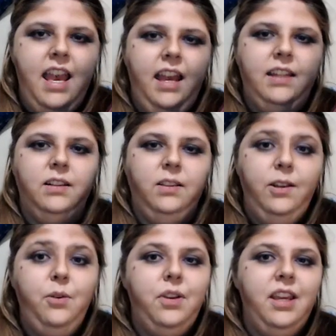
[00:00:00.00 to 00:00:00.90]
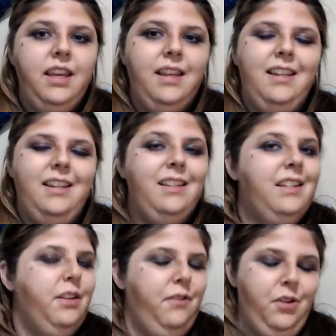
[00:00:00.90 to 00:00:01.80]
And Luke
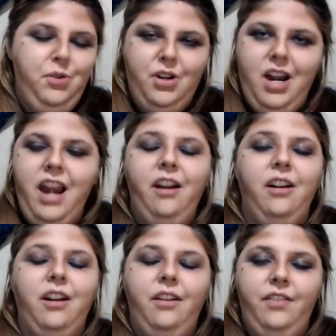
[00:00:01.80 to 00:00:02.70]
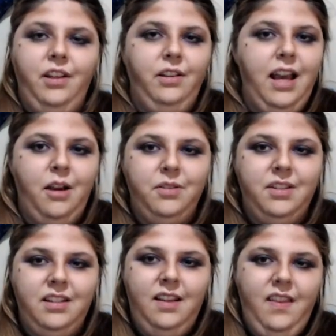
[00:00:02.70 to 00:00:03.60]
is the future heir of Hill House.